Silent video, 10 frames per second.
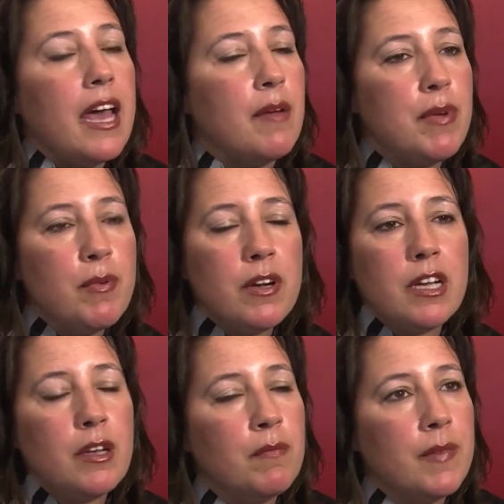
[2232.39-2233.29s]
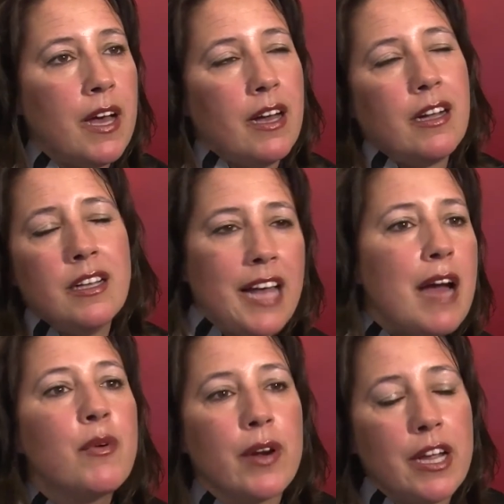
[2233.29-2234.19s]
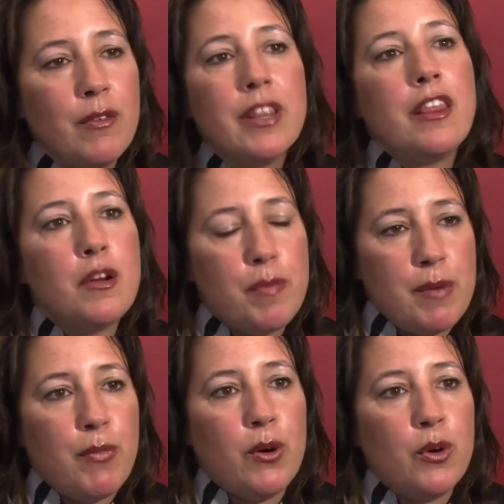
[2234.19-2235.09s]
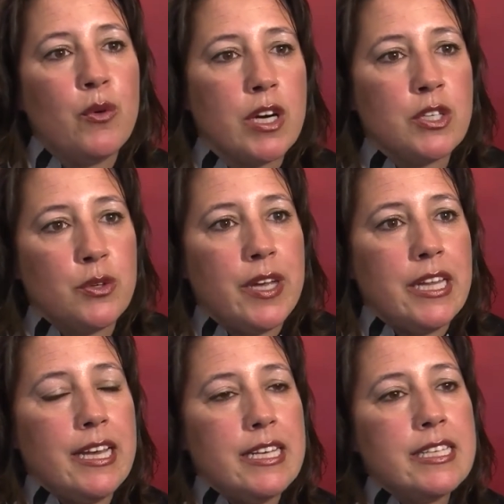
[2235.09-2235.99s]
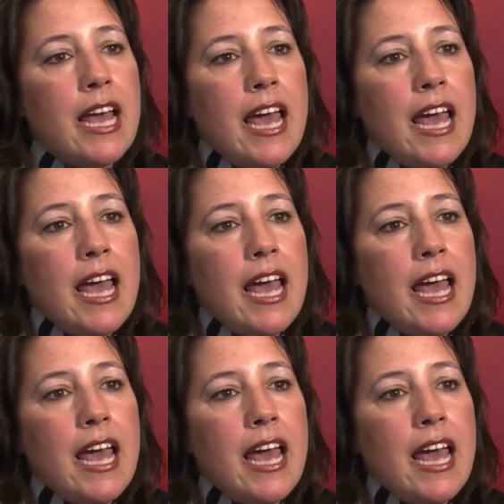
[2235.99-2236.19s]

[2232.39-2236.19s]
And people can collaborate with other people who are doing this